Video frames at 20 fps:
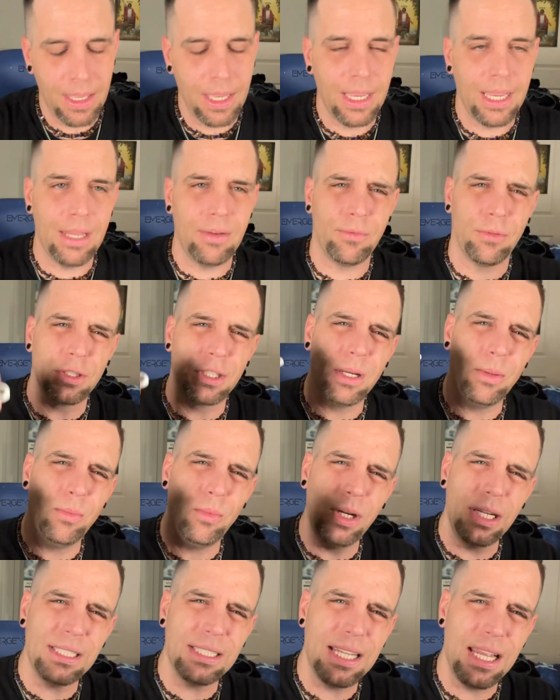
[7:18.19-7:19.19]
And for some
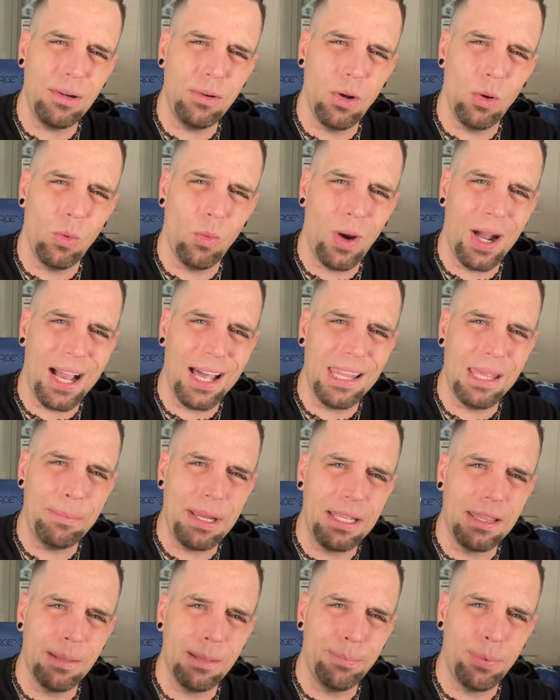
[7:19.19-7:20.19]
reason, I don't know why they
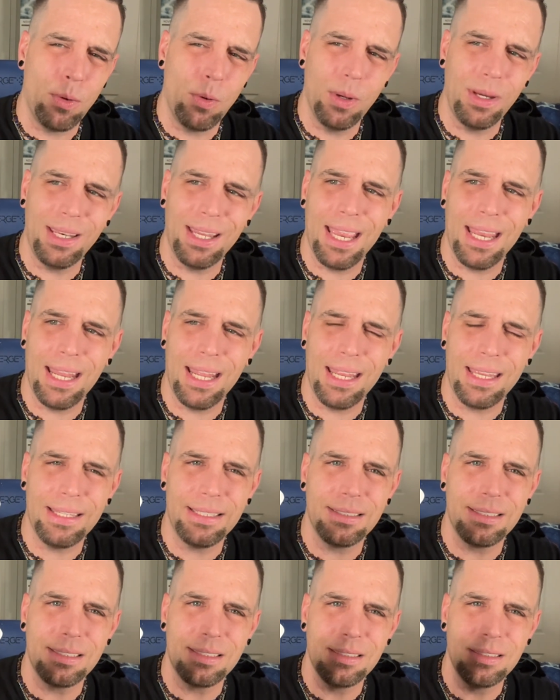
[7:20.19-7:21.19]
made the
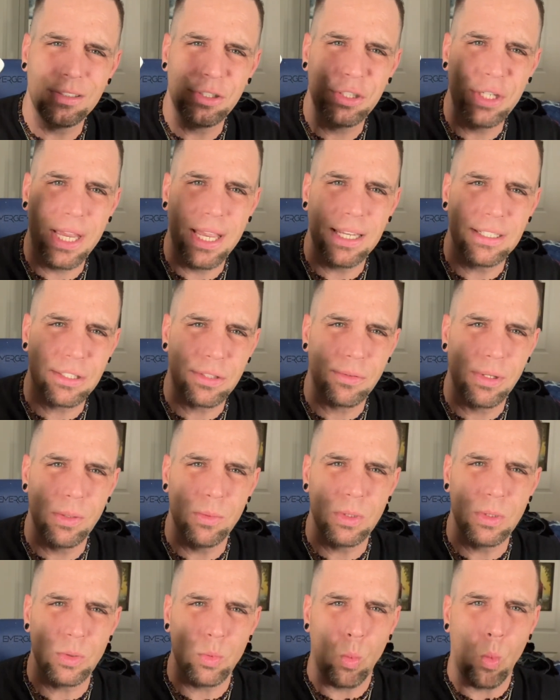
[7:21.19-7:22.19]
0.88s Jazz 3
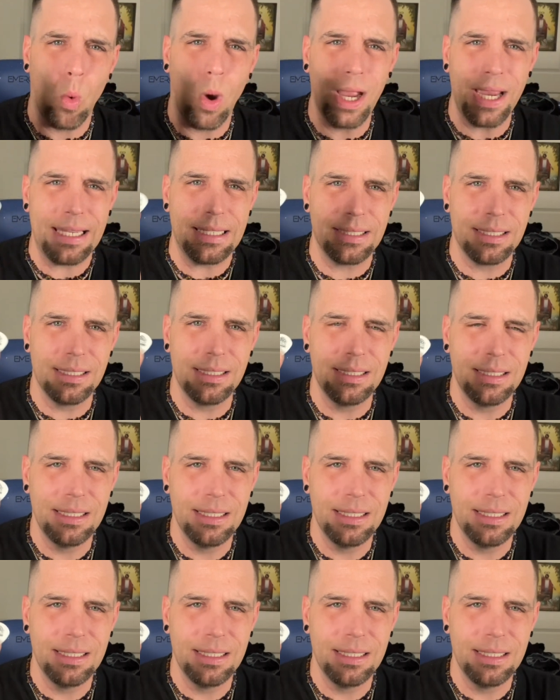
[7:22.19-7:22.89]
ones white.